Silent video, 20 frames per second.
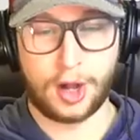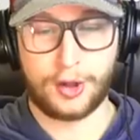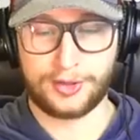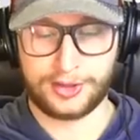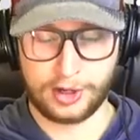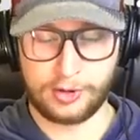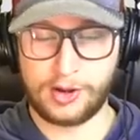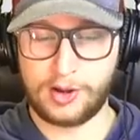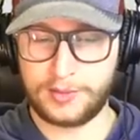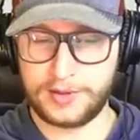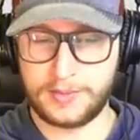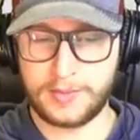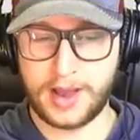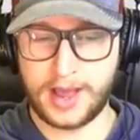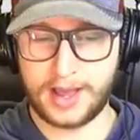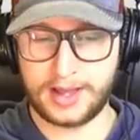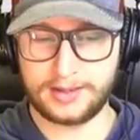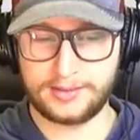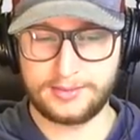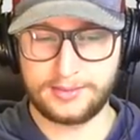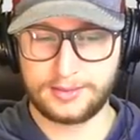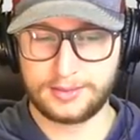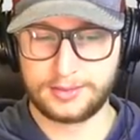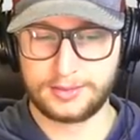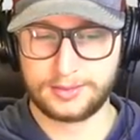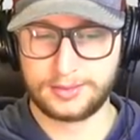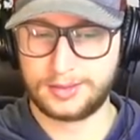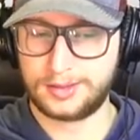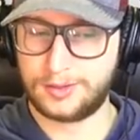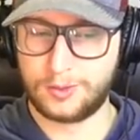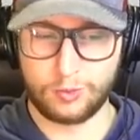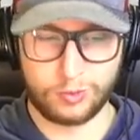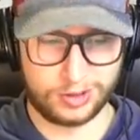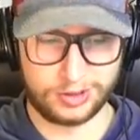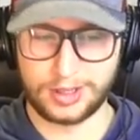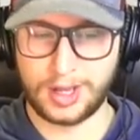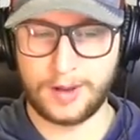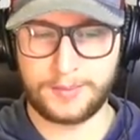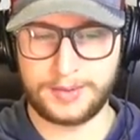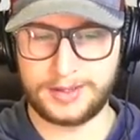Although I'll be mad,
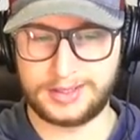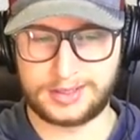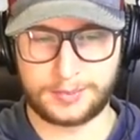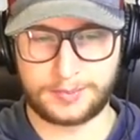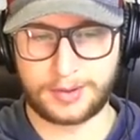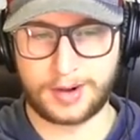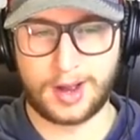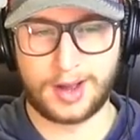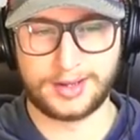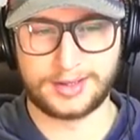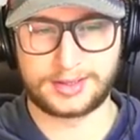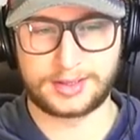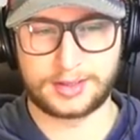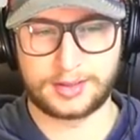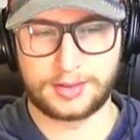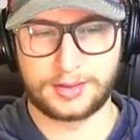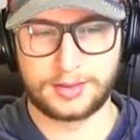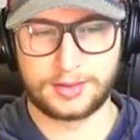will not be surprised.